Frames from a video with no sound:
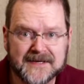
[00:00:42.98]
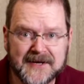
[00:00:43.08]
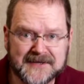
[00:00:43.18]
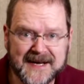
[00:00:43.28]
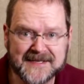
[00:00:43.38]

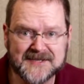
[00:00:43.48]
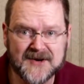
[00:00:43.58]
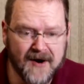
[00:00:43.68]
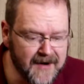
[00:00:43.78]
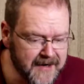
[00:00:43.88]
let's get
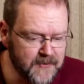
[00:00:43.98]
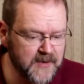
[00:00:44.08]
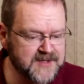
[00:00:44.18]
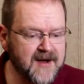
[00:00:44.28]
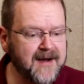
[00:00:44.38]
started.
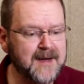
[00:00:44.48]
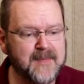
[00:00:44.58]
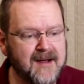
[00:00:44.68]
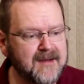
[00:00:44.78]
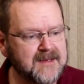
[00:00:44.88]
We're talking
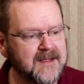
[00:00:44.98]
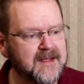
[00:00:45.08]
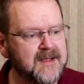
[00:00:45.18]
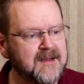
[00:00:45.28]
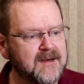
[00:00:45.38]
about
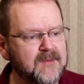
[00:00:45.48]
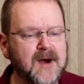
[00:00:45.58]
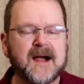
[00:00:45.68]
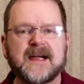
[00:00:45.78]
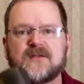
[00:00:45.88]

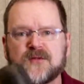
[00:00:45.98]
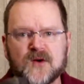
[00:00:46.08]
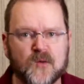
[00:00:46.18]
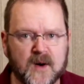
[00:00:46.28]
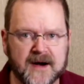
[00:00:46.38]
rugged
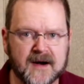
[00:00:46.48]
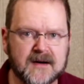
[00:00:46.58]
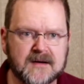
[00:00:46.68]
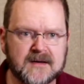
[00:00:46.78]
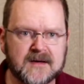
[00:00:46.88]

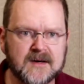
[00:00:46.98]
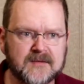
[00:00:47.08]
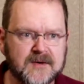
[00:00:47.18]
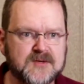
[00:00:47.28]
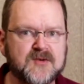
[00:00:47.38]
footwear
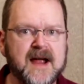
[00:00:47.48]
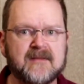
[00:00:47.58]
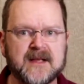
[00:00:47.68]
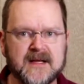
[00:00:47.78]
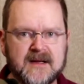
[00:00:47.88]
for
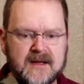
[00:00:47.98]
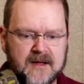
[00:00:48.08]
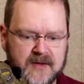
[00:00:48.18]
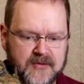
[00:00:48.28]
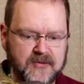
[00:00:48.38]
traveling
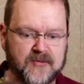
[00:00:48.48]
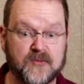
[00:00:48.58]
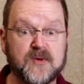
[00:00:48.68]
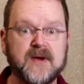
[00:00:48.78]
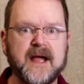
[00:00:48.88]

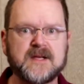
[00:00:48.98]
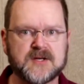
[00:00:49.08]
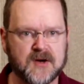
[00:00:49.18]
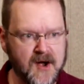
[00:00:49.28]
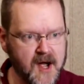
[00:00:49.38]
through
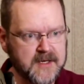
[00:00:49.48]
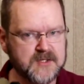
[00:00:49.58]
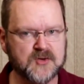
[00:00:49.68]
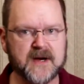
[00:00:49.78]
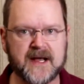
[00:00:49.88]
nature, on
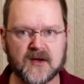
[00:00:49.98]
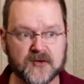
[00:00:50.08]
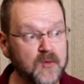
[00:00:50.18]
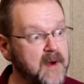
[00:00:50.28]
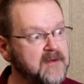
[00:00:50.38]
trails,
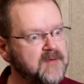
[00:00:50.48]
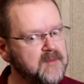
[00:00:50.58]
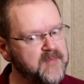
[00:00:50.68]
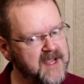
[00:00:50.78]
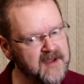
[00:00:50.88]
away
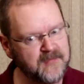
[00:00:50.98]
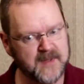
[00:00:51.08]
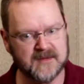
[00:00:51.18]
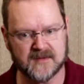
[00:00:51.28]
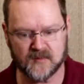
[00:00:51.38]
from
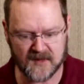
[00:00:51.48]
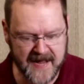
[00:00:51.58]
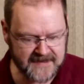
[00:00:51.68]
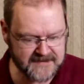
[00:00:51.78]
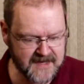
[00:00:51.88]
pavement and
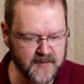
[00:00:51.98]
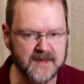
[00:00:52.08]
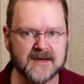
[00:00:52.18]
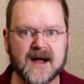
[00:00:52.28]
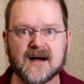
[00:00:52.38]
blacktop
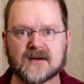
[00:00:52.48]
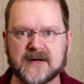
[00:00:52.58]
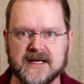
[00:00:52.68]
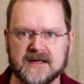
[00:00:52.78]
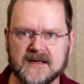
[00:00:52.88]
and
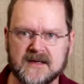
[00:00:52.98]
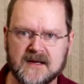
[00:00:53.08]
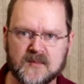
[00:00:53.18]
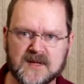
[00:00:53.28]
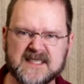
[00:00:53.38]
concrete,
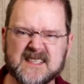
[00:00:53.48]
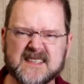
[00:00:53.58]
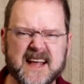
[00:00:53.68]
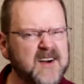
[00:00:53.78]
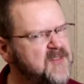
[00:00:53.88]
places
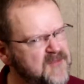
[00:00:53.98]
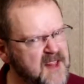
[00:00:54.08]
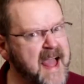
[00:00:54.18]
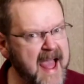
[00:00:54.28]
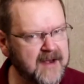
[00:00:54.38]
that are
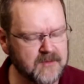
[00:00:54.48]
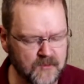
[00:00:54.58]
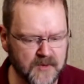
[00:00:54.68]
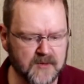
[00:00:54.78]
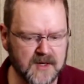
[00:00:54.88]
flat.
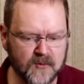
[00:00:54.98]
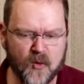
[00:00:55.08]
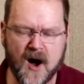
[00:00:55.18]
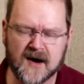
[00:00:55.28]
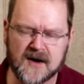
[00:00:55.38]
We want to
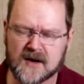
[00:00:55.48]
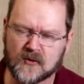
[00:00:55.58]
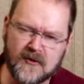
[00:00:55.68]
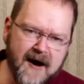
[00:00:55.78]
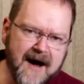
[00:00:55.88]
walk on
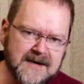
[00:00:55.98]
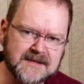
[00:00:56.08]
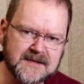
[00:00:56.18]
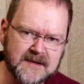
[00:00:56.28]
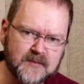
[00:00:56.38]

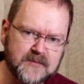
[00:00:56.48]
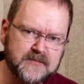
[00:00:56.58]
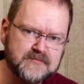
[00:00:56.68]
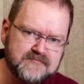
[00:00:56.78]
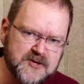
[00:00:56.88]
rocks and
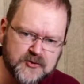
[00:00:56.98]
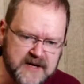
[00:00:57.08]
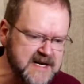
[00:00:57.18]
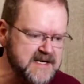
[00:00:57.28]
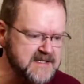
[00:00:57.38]

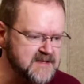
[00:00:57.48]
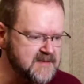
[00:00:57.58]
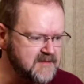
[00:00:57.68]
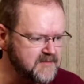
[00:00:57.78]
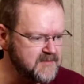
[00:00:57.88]
trees
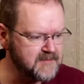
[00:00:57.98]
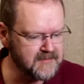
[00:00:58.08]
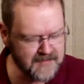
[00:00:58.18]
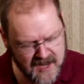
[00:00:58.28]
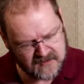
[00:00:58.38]
and
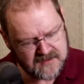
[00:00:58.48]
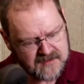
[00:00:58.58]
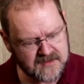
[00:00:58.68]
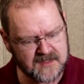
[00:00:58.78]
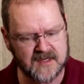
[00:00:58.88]

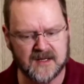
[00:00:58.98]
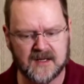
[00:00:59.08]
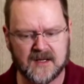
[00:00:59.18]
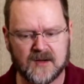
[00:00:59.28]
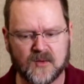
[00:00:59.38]
mountains.
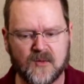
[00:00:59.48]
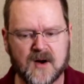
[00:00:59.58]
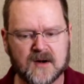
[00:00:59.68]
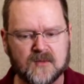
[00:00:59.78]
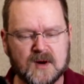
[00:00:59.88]
We
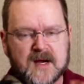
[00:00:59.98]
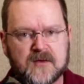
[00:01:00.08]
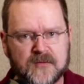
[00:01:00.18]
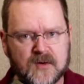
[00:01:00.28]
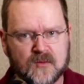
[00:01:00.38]
want rugged
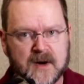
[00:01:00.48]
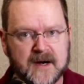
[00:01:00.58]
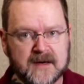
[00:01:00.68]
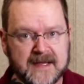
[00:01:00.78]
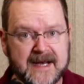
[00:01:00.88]

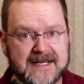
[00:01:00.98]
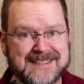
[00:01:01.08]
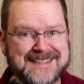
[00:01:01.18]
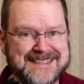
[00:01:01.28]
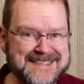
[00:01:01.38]
footwear that is
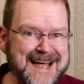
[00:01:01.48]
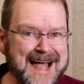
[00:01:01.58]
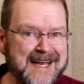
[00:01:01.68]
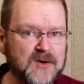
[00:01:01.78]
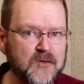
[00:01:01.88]

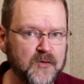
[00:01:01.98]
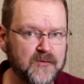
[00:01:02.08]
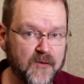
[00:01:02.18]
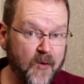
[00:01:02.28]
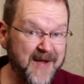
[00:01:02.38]
designed
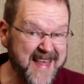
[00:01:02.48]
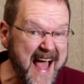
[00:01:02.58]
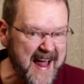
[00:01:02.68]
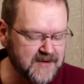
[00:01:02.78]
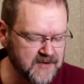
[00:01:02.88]
for
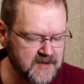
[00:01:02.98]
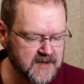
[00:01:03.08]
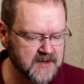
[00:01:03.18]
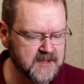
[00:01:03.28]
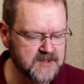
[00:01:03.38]
that.
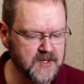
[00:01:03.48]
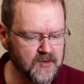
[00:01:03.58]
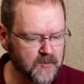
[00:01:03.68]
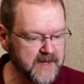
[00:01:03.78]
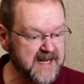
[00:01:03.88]
So we